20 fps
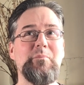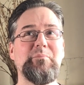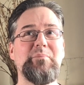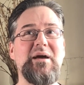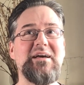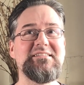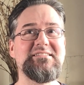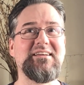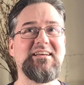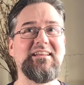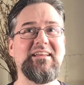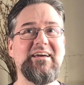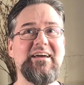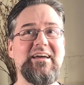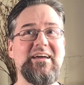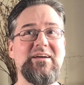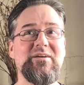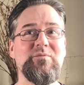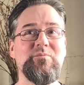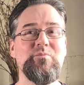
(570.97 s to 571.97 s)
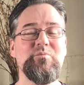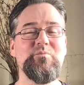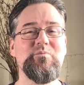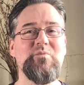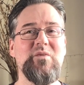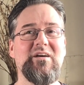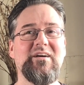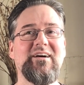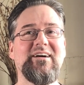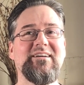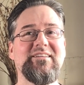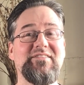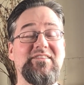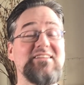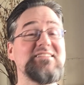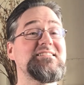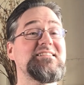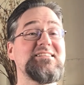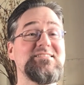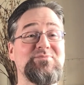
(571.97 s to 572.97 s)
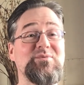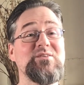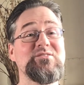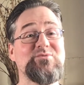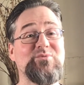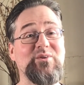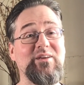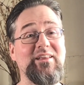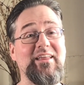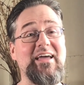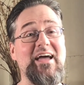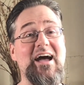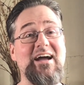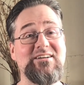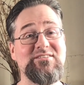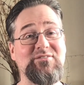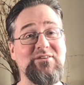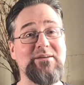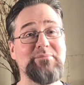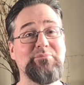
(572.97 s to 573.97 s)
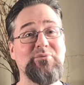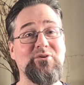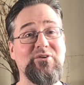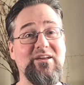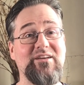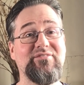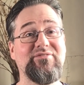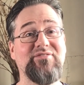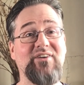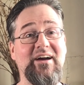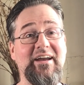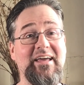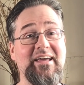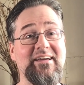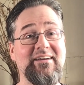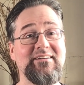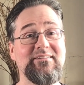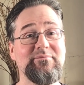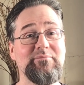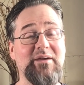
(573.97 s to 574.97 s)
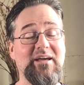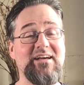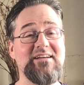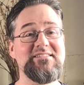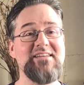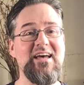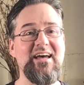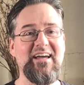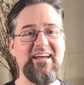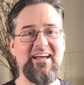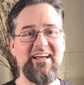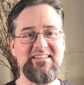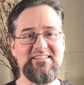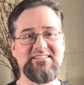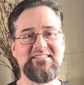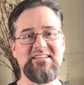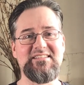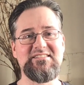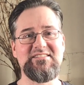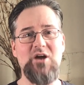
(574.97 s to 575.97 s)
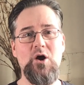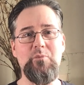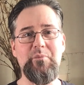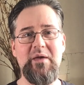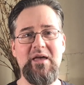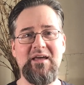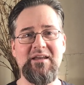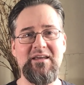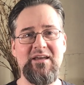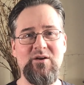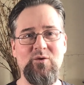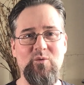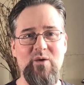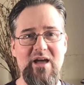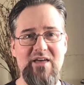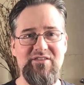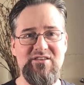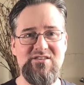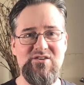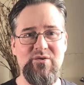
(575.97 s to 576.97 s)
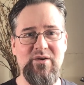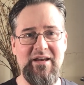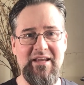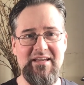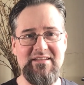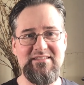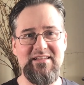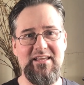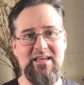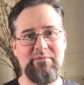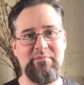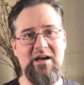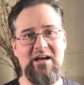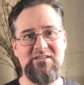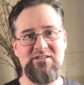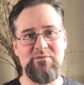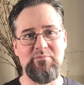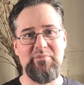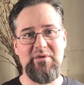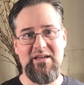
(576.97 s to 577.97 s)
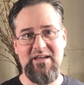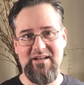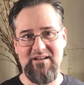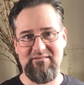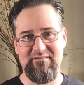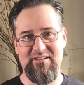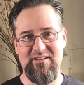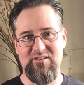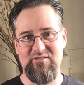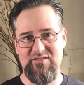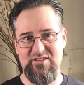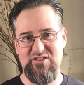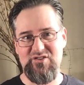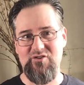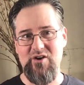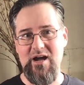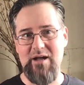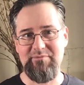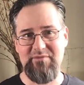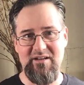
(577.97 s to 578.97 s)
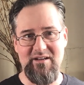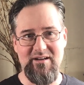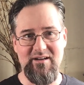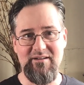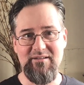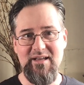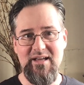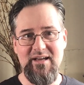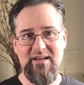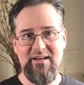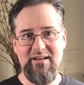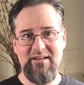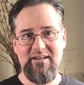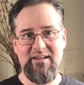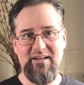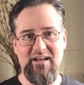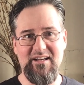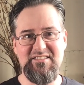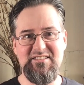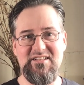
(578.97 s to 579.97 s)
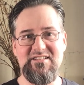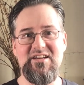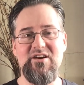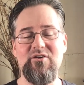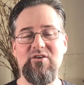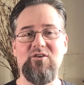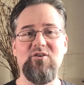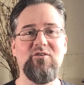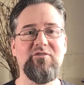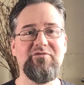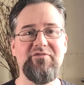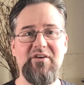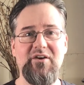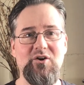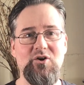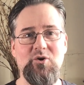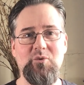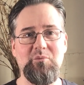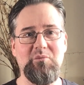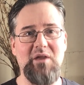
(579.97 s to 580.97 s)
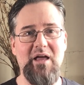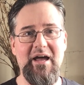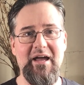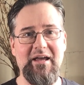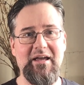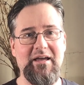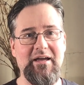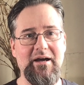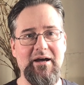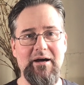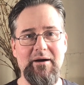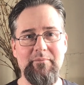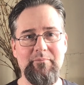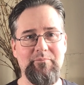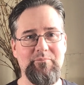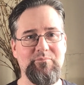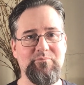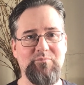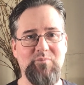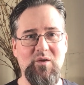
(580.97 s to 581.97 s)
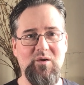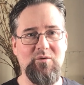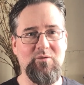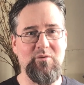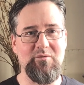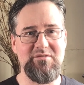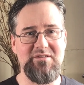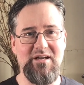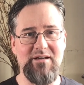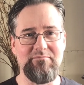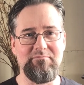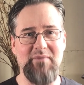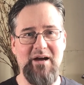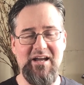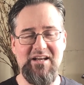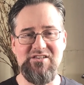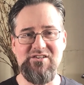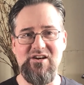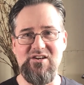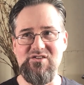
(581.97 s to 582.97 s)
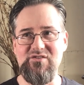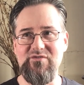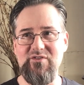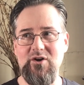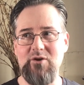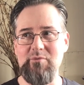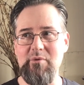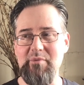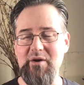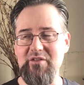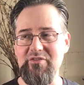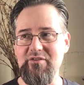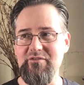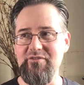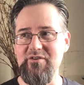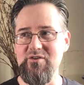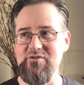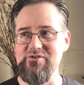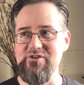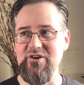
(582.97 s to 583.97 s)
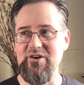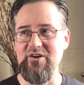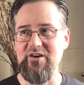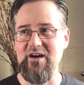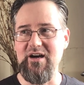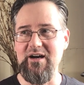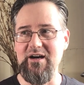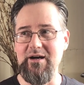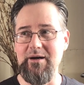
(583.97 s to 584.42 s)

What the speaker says: basically, this one's really actually pretty funny, because it's dystopian in a way that you can easily imagine being described in a satirical film, like what was that Mike Judge film about the future,